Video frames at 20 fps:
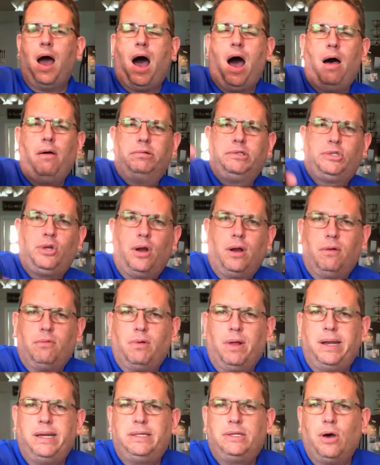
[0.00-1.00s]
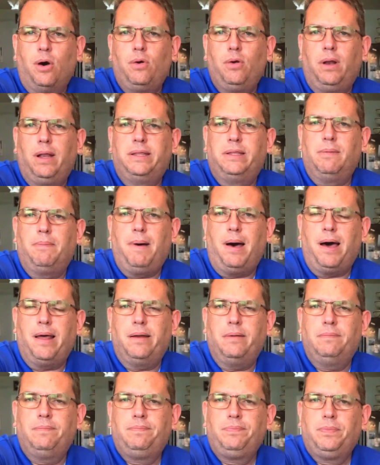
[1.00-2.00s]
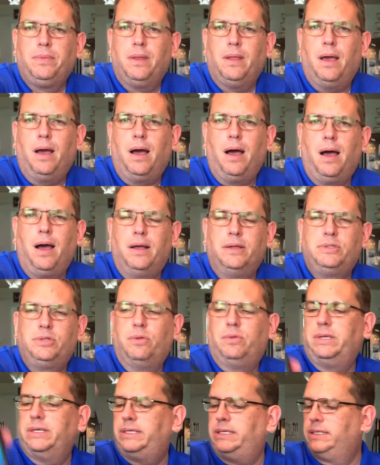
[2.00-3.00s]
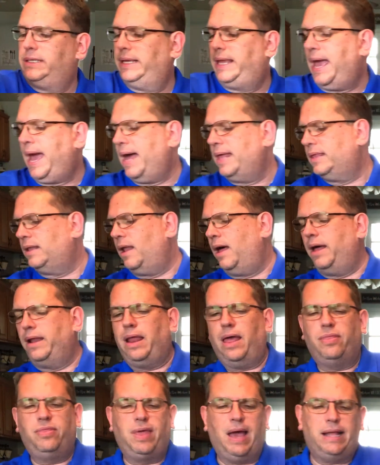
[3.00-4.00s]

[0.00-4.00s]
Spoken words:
I'll start a running total at the bottom. So this is Decathlon.